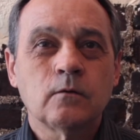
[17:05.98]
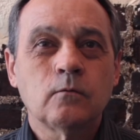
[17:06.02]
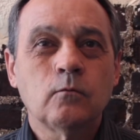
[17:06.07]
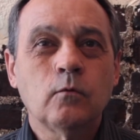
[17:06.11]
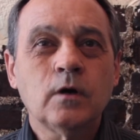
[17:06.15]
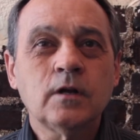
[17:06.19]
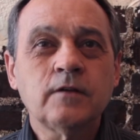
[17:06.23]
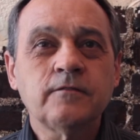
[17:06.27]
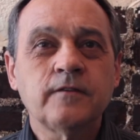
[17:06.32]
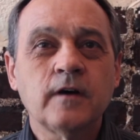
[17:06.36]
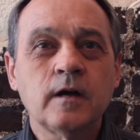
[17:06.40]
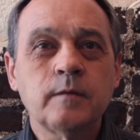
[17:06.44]

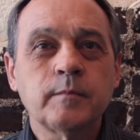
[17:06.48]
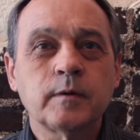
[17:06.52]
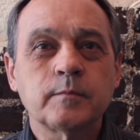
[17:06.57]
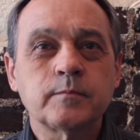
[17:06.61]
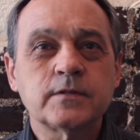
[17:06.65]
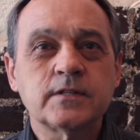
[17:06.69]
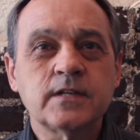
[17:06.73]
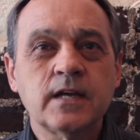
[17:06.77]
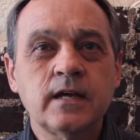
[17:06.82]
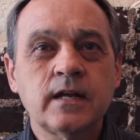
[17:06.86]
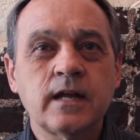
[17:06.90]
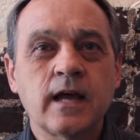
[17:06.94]
What if I'm
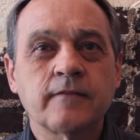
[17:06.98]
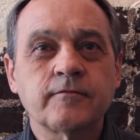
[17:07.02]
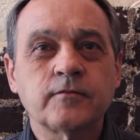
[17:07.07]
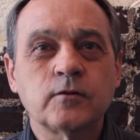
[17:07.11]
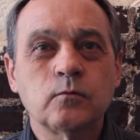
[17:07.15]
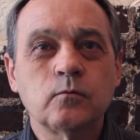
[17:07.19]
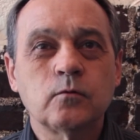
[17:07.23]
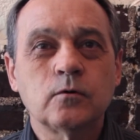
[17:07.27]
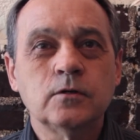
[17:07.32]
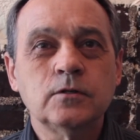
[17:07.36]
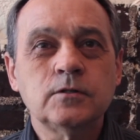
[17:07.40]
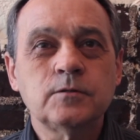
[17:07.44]
upset
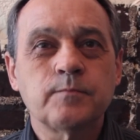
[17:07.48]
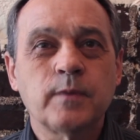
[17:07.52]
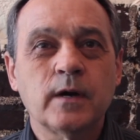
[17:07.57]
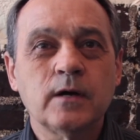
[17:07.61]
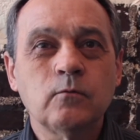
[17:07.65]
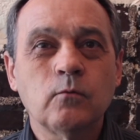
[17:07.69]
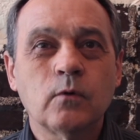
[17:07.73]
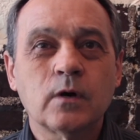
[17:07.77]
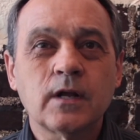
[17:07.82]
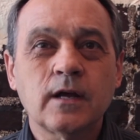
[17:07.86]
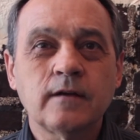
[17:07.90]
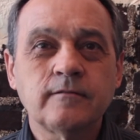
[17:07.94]
afterwards by
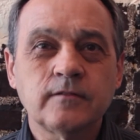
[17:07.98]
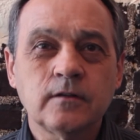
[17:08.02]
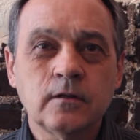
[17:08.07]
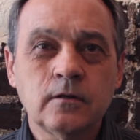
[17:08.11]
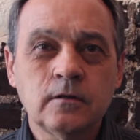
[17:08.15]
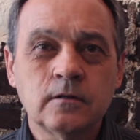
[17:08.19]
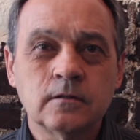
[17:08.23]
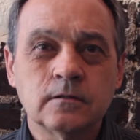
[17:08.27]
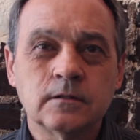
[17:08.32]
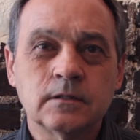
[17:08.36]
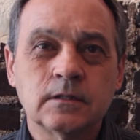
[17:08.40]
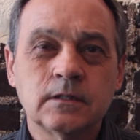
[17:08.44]
what I've
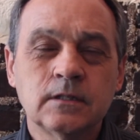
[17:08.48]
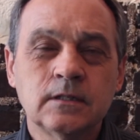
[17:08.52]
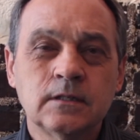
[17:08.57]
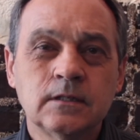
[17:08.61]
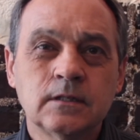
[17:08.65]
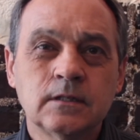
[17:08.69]
learned?